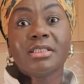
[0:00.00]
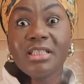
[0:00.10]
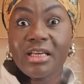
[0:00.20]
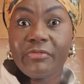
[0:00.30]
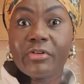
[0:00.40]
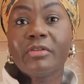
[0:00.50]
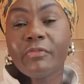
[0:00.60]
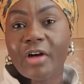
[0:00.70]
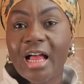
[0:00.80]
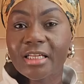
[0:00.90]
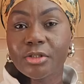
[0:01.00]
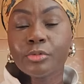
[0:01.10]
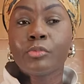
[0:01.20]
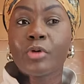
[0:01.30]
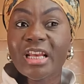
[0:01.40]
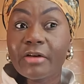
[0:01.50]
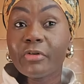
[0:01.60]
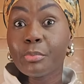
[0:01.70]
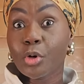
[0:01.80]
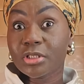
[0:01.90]
delivering value
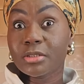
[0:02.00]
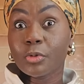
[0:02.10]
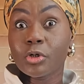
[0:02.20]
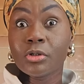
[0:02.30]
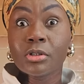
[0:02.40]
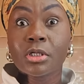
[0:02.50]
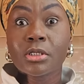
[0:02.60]
whenever possible.